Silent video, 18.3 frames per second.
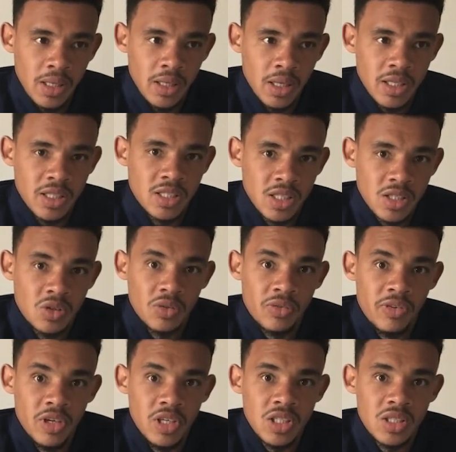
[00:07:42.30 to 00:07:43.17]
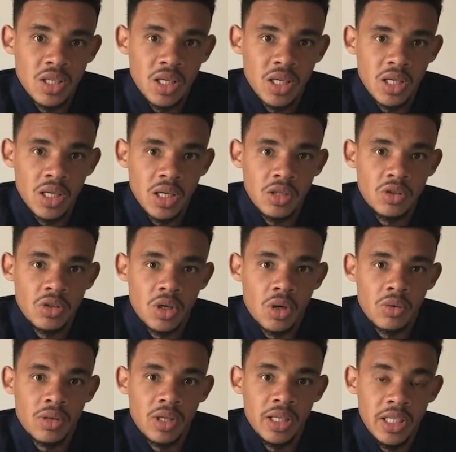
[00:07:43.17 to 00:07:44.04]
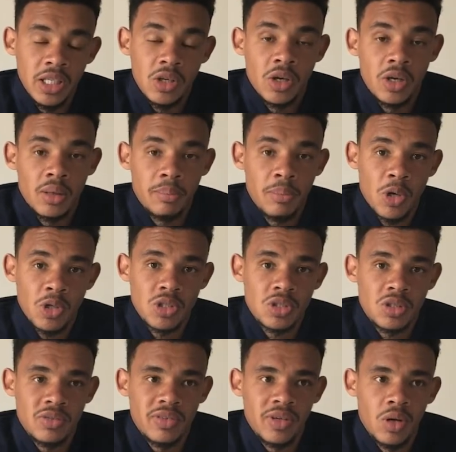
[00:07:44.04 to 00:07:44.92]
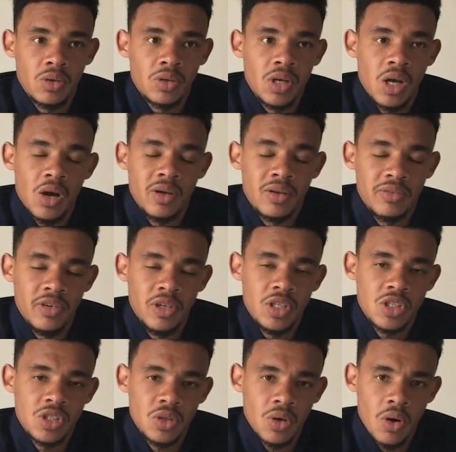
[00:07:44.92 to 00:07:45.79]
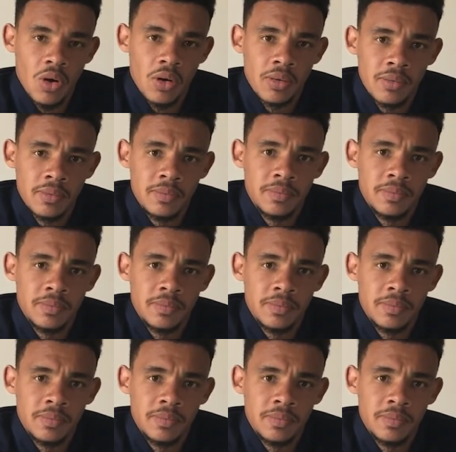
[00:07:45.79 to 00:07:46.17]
it's just to finish the league on a positive note now and finish strong.